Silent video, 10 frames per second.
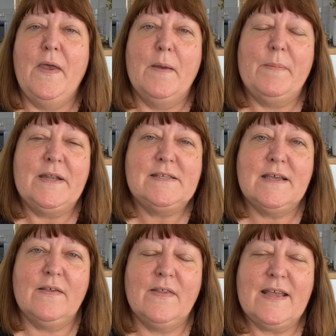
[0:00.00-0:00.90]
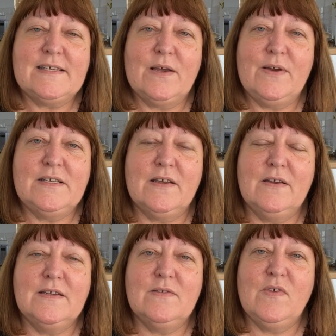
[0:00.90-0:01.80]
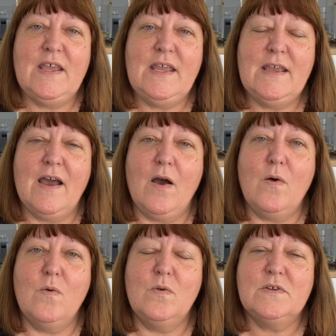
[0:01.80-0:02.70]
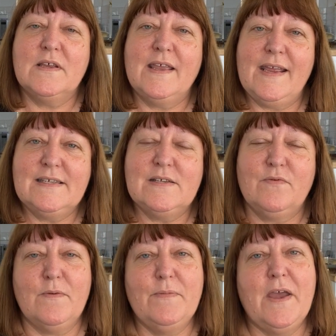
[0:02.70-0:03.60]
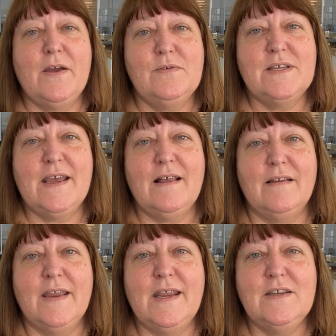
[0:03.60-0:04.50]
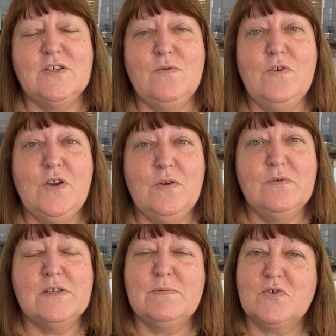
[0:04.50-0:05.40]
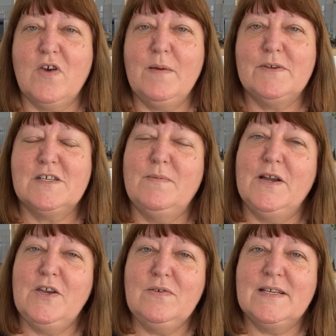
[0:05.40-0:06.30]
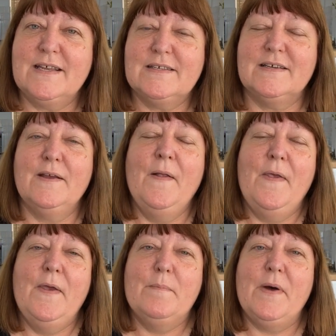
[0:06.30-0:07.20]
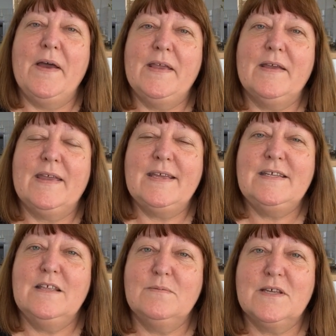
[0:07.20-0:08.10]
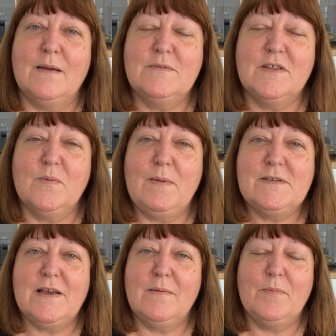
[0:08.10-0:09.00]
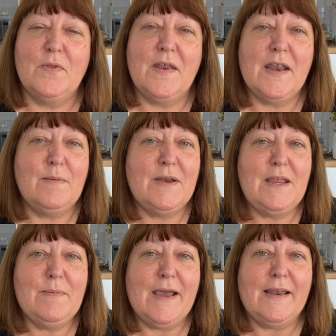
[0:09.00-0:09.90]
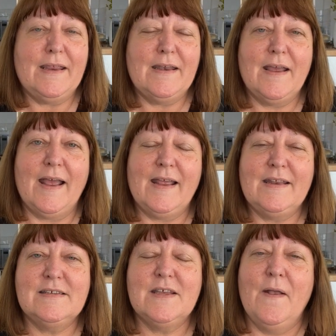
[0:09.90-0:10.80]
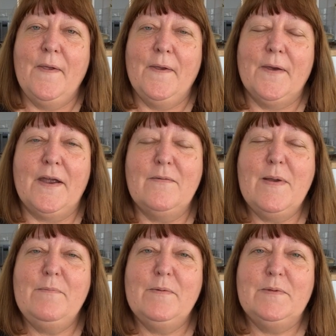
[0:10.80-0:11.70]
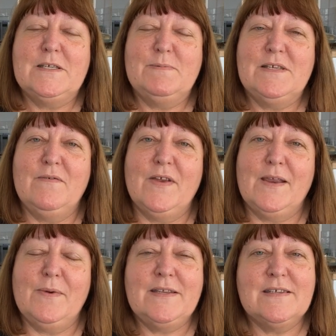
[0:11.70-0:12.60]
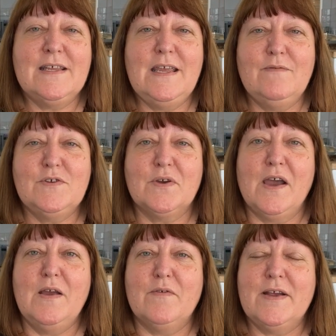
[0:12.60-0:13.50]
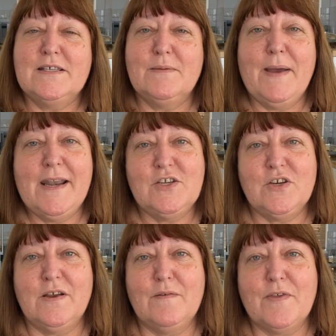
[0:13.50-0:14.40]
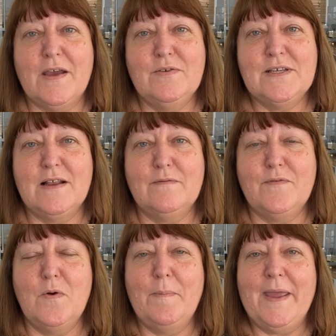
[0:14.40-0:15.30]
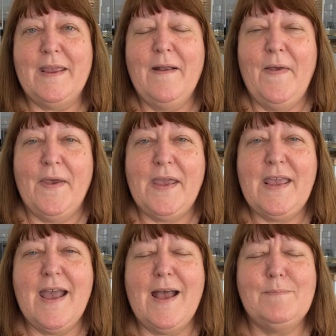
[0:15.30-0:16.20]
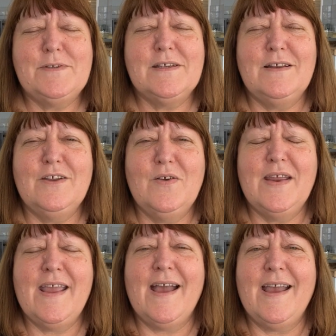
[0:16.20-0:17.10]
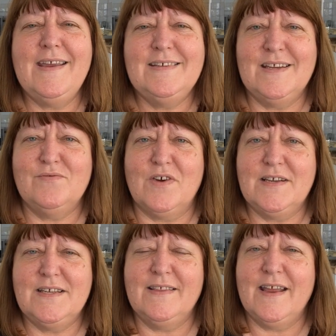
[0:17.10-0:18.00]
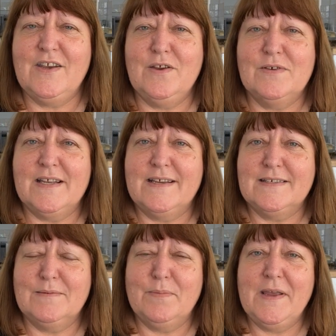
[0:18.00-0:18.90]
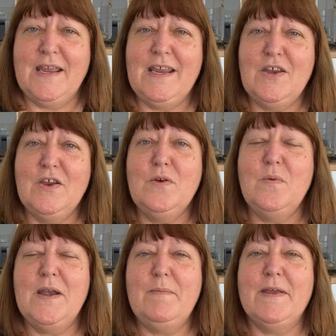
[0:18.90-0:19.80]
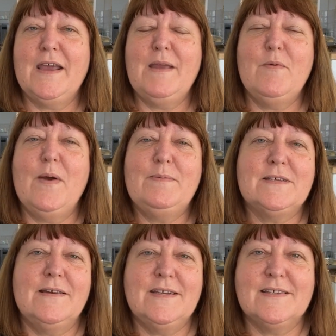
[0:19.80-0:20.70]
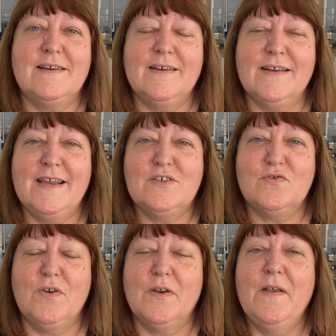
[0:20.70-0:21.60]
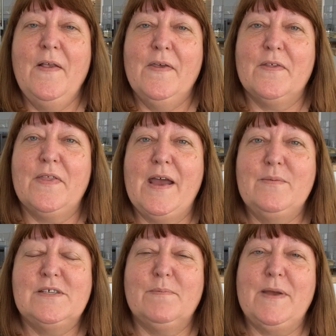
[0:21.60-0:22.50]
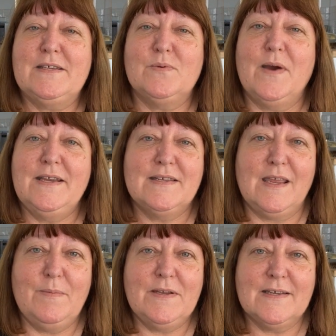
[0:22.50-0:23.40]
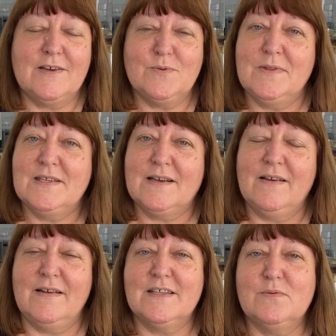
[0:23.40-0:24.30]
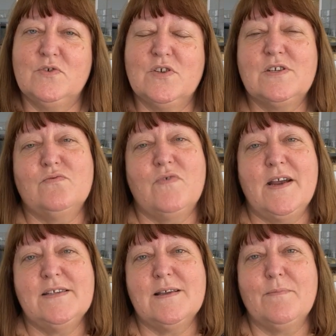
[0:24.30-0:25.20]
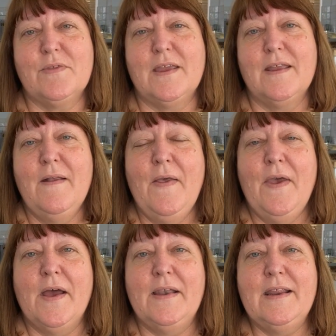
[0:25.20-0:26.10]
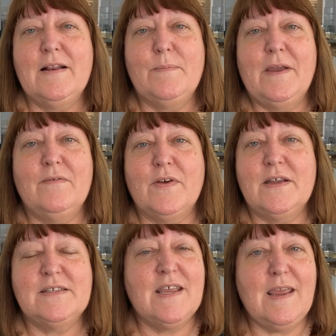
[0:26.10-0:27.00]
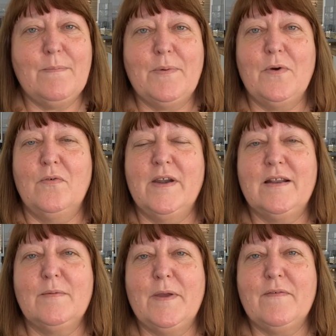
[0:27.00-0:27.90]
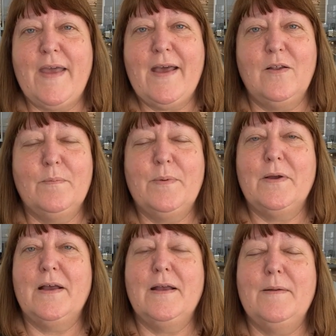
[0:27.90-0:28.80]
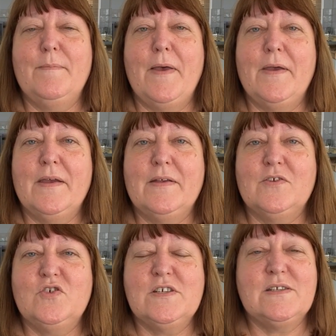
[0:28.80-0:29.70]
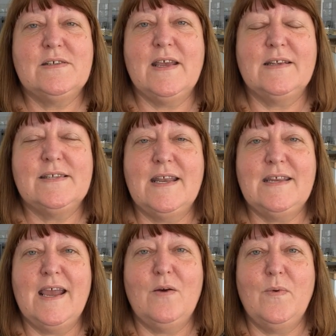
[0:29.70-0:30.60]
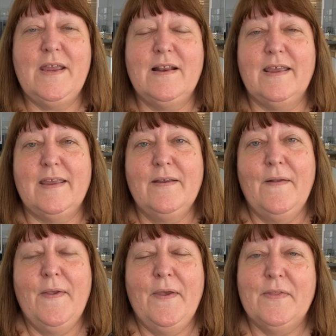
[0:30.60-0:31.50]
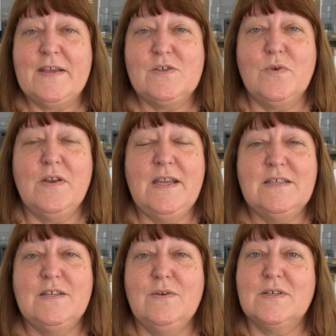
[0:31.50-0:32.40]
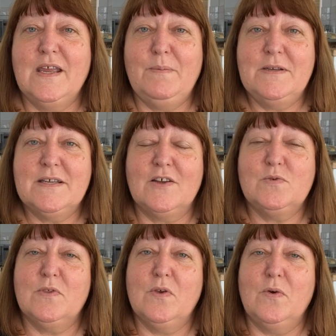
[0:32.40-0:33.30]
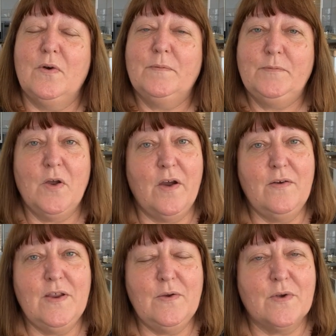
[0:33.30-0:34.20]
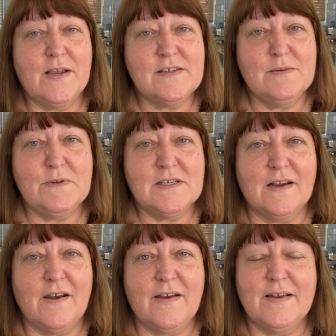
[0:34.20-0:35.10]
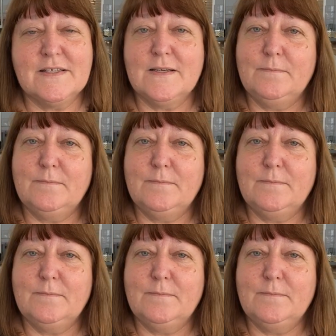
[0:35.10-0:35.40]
But that's how I turned the old guests from the hotel into new subscribers to my newsletter, by getting them to come to the website and put their name and email in. And I remember specifically when Steve took over as the manager of the hotel for me, he absolutely hated writing that newsletter, but he knew when he became a website designer later on that that was the best way to keep in touch with his clients, was just to write something, a little bit of a tip or a little bit of help, just send it out weekly. That's all you need to do to keep in touch with not only your customers and clients,